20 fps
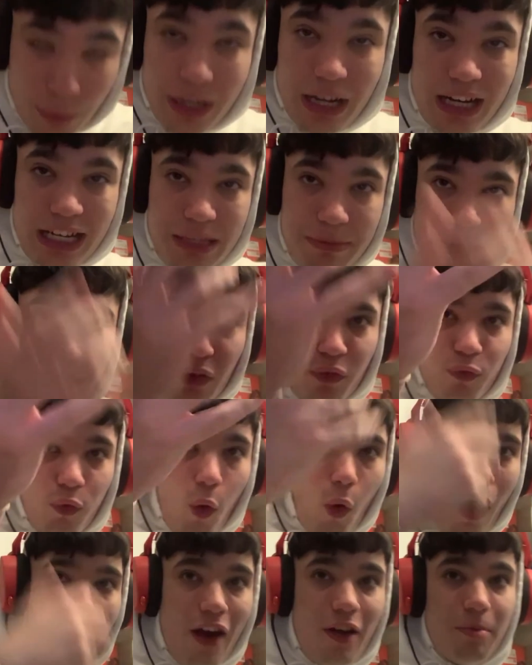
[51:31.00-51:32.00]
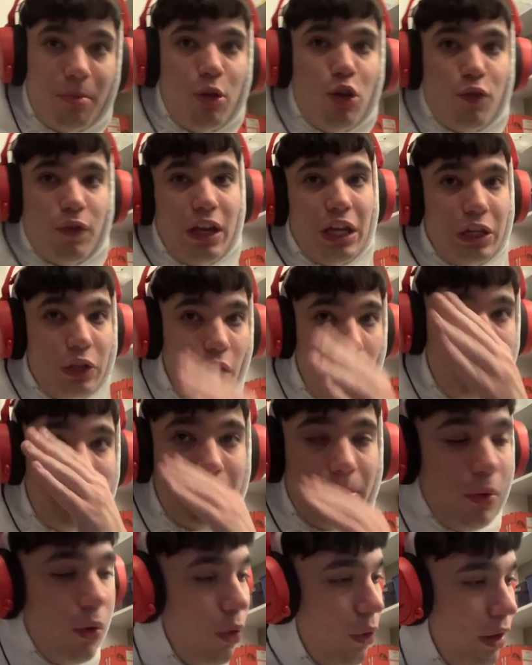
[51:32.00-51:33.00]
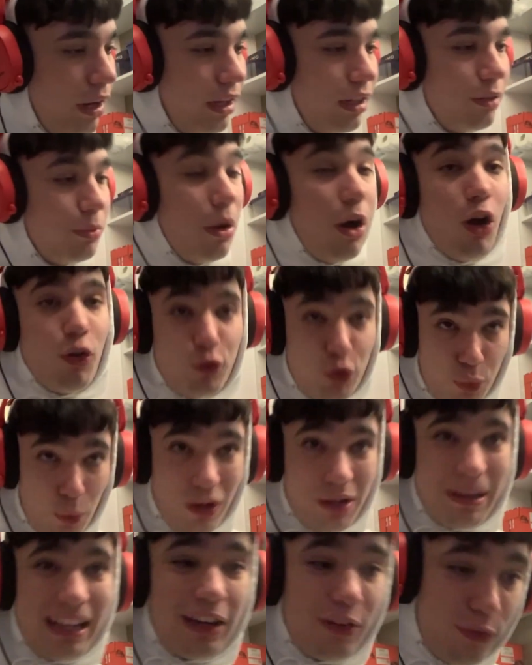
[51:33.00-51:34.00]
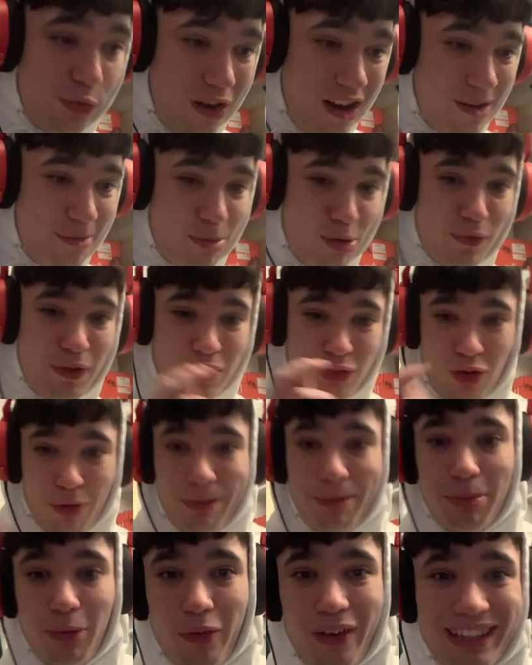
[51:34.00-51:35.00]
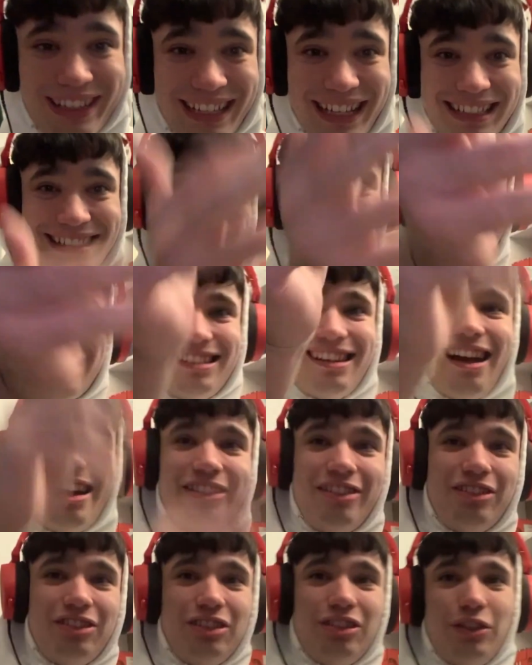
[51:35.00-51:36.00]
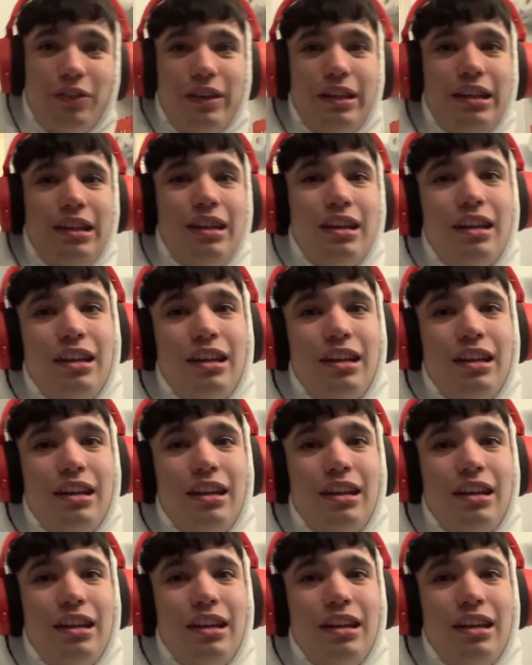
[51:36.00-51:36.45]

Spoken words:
can you make a 4-hour movie and not be boring? Well, if you want to make a 4-hour movie and not be boring, get Zack Snyder to do it.